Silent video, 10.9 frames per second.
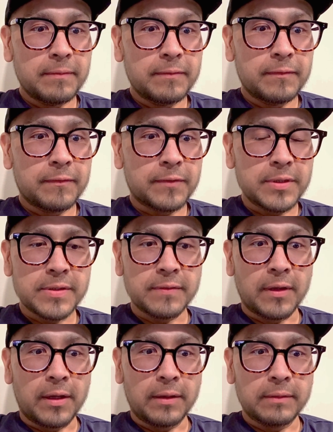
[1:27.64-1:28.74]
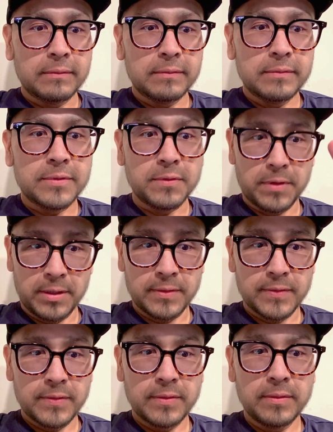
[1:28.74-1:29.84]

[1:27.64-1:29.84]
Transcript: first of all, two things.